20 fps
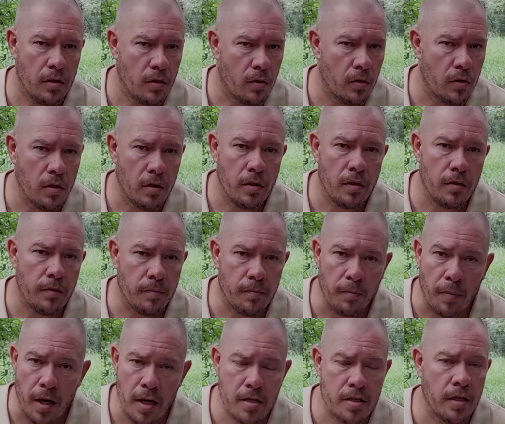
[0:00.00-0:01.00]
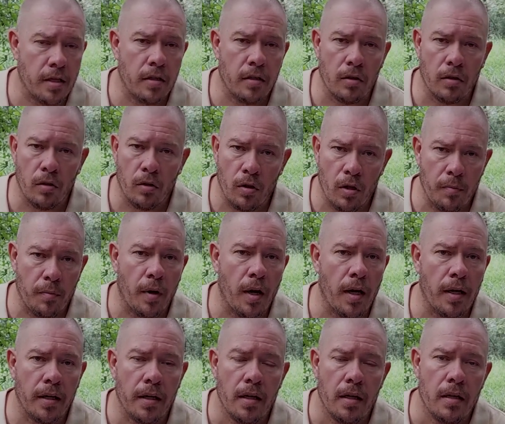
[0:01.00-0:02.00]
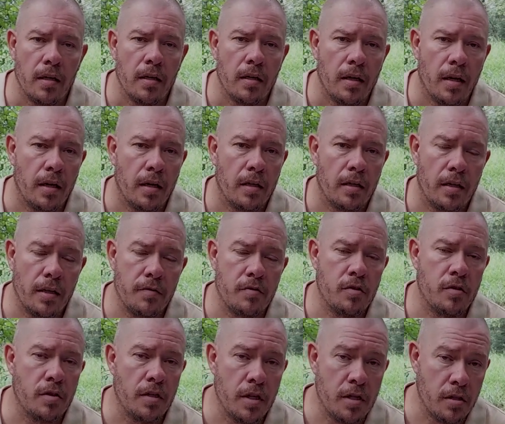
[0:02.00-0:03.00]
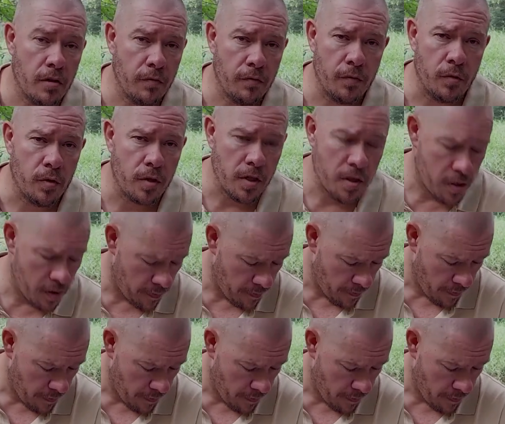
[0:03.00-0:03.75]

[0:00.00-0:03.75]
on a bicycle or a bike, and it gives you decent footage.